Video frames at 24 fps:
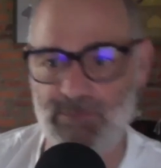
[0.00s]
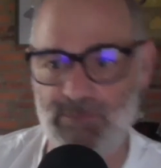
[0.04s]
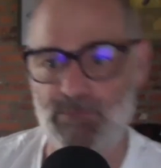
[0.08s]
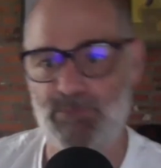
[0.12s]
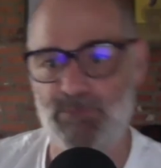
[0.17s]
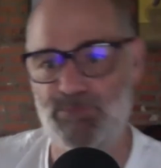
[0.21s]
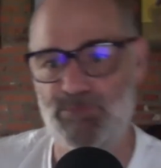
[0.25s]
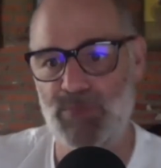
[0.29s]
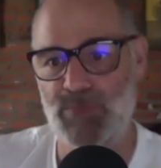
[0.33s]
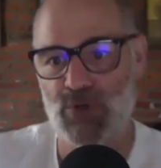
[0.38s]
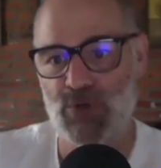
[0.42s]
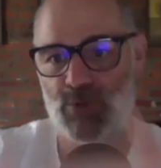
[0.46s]

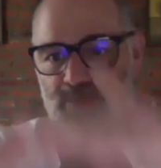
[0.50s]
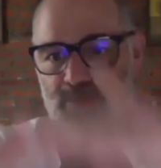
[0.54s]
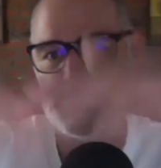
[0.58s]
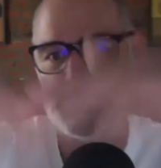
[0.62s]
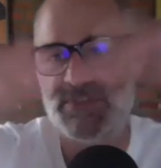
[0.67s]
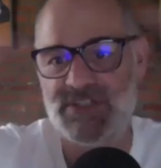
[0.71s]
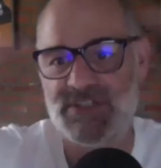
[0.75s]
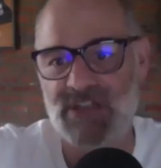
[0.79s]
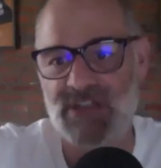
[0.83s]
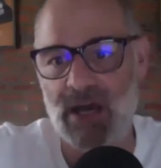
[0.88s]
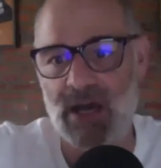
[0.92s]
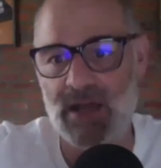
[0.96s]
Boom,
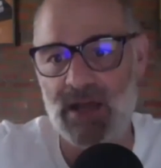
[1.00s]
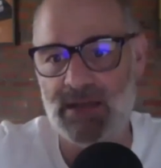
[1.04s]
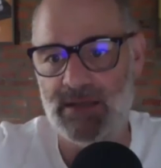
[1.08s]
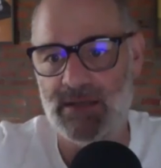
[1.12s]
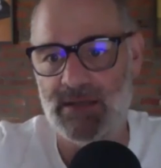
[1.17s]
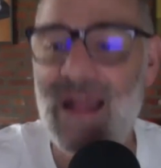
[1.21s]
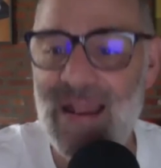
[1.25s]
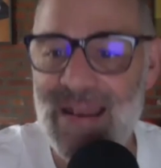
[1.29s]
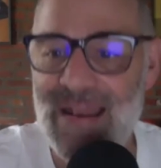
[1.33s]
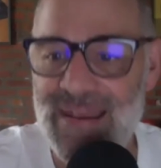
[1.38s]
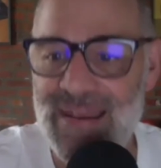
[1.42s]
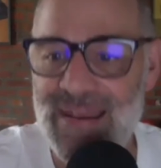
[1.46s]
done.
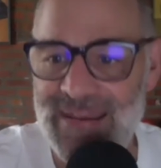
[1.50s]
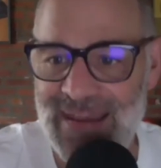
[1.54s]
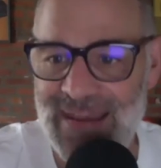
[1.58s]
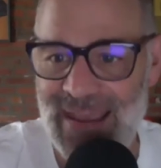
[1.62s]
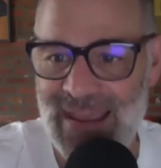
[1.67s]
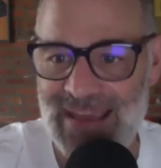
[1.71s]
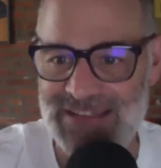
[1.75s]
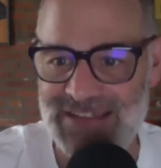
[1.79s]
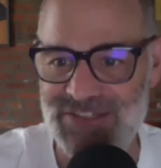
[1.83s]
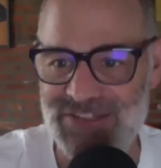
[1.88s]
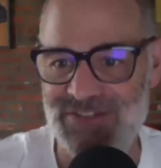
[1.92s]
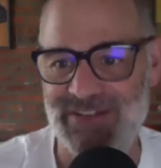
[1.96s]

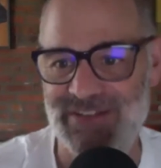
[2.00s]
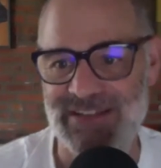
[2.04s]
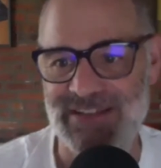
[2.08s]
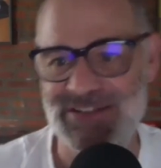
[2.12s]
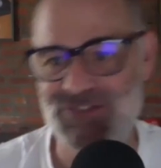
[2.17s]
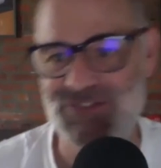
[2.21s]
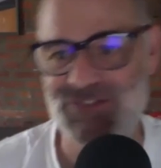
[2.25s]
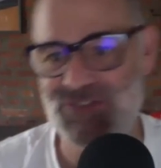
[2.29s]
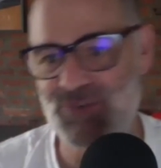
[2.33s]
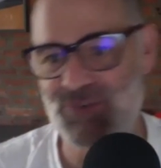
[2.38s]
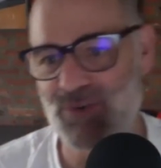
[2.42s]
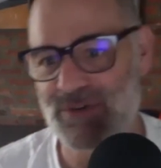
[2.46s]
Next lead
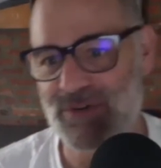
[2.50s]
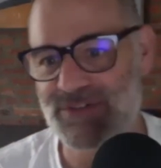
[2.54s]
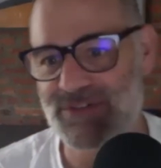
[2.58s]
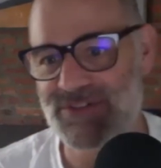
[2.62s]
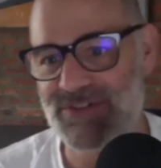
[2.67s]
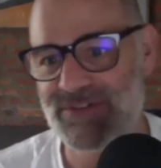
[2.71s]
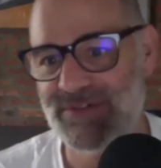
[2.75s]
source.